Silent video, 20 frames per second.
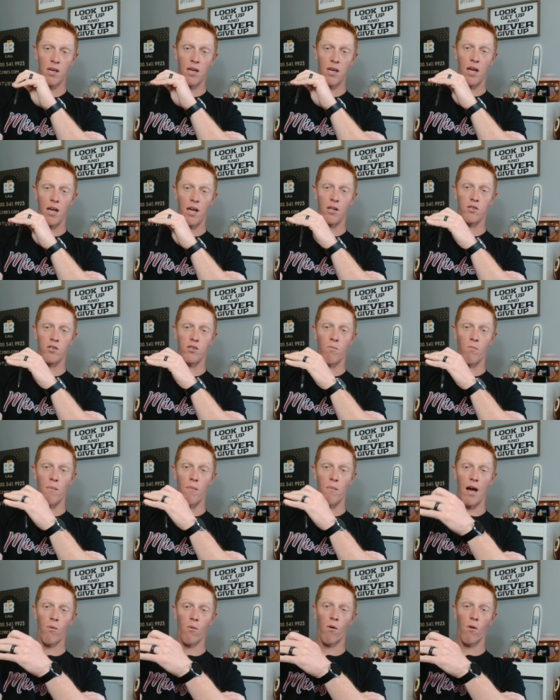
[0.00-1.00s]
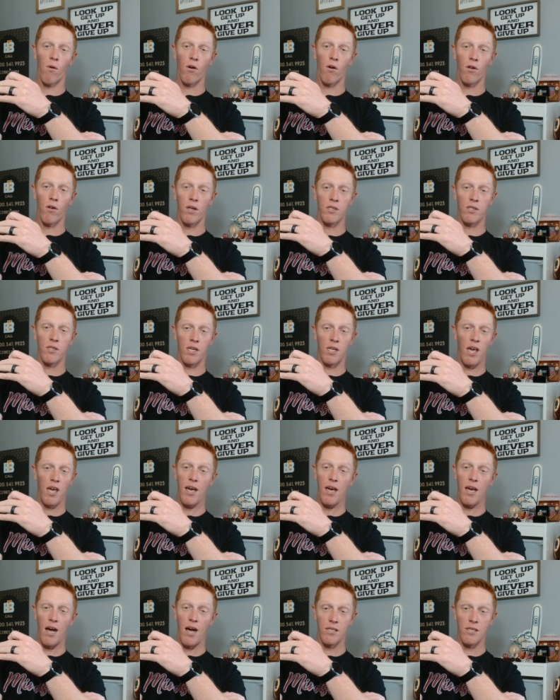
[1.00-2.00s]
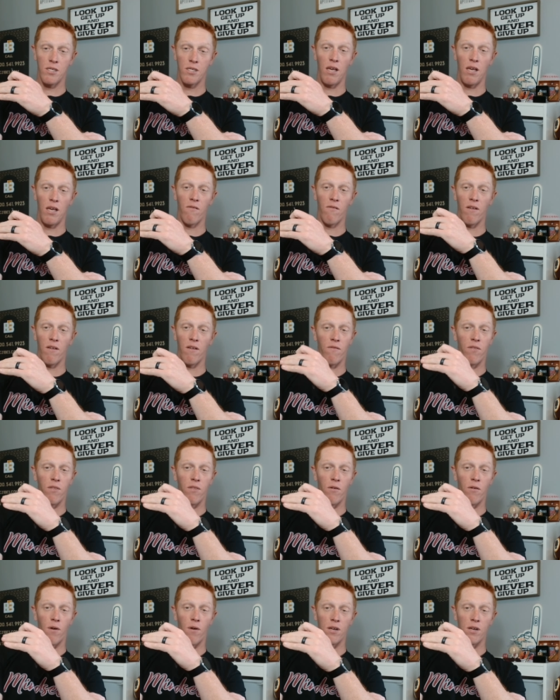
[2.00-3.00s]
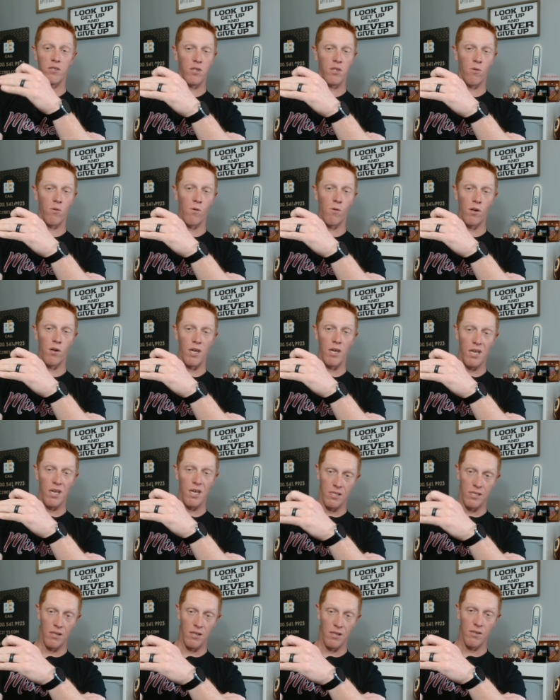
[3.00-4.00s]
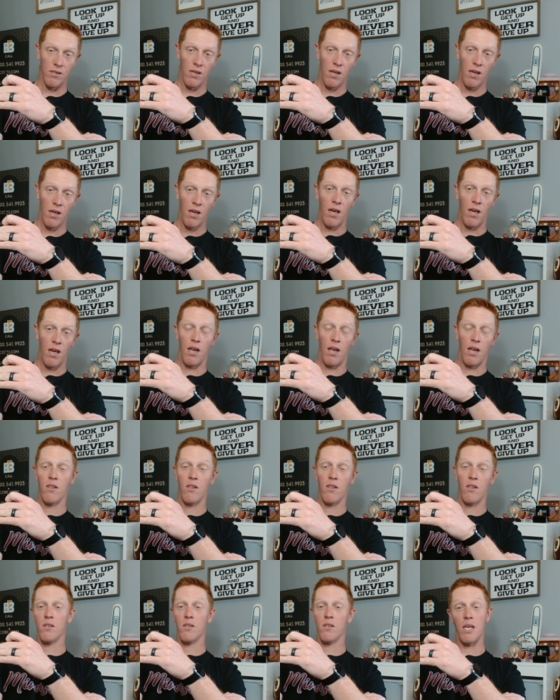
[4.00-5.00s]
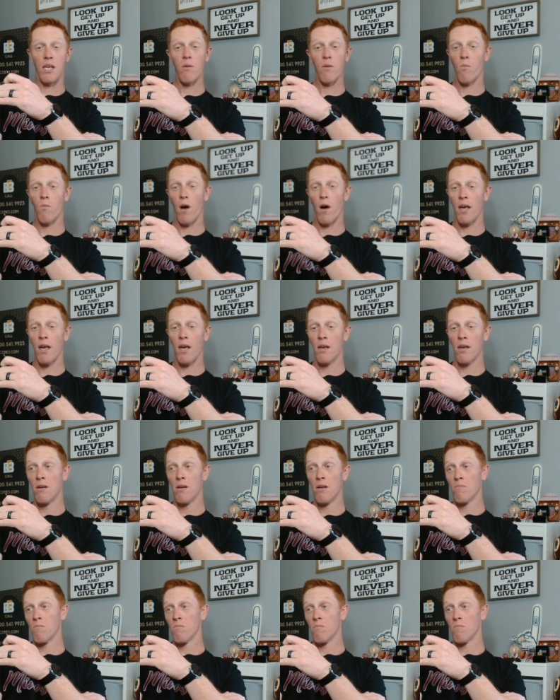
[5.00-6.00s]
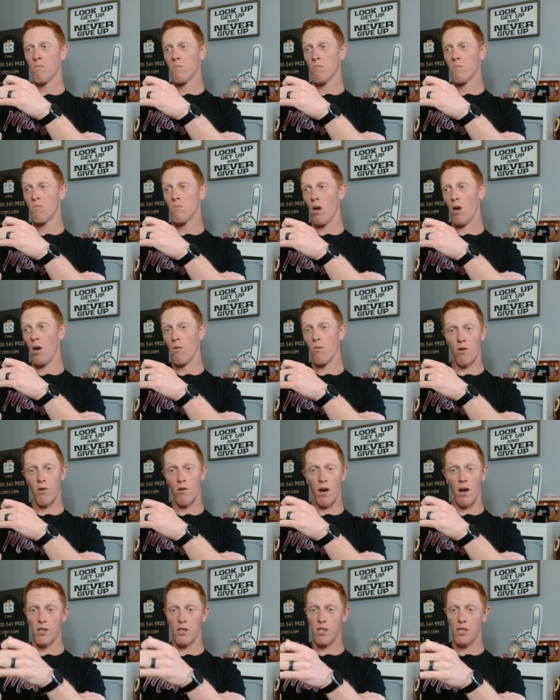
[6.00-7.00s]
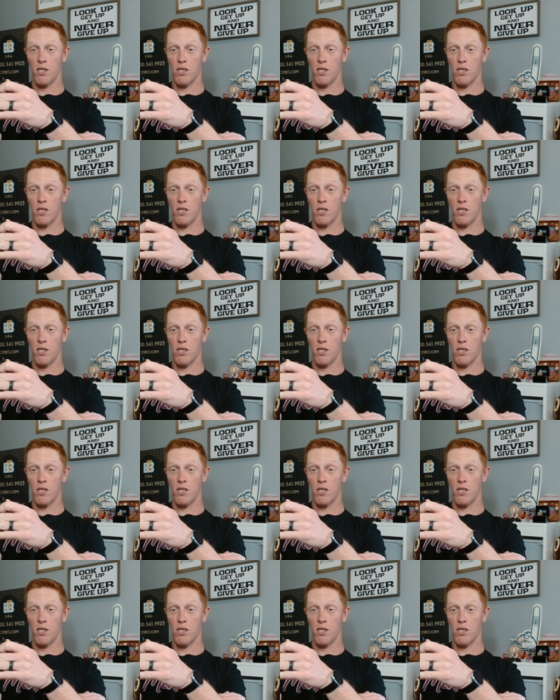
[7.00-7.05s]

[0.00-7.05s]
And so my world is in chaos, even if the rest of the world isn't. And in the same way, you know, Craig just